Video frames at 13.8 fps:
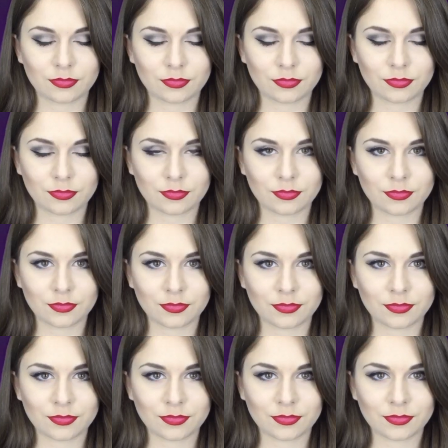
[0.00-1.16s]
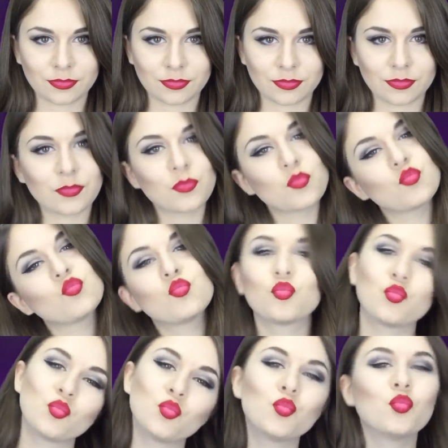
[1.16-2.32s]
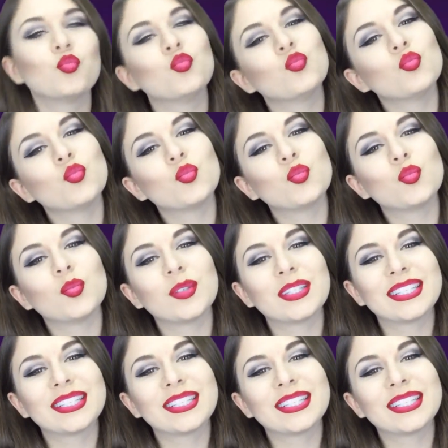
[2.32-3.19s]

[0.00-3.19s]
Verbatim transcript: And then that is it. Super easy, super fun.